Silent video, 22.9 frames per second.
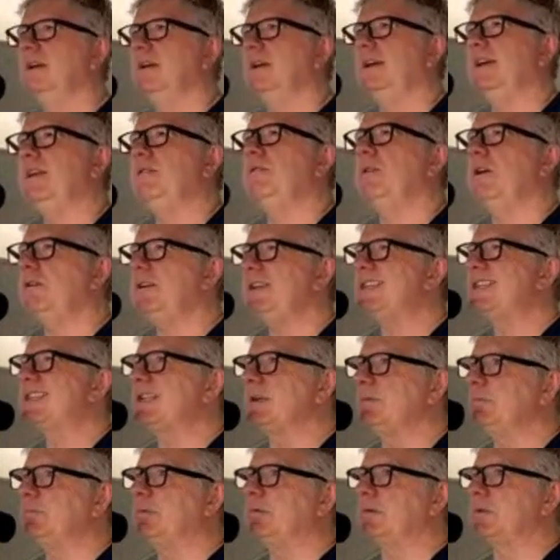in very
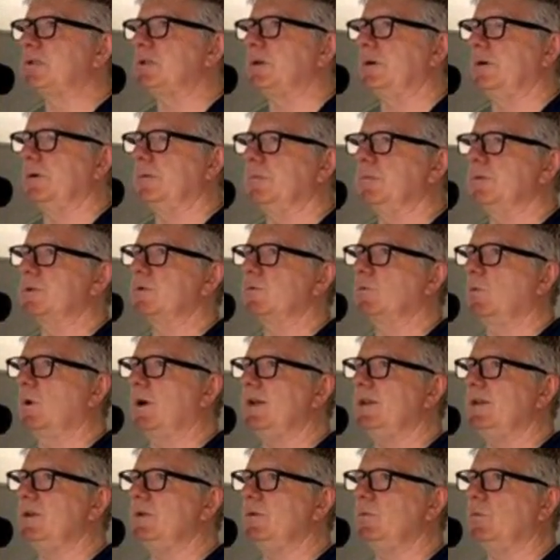simple terms,
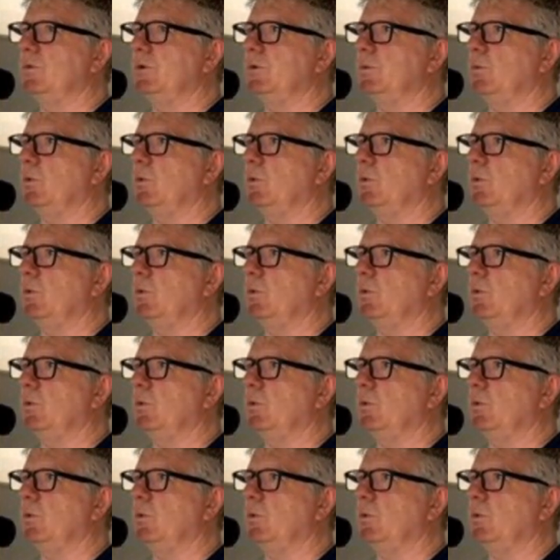when would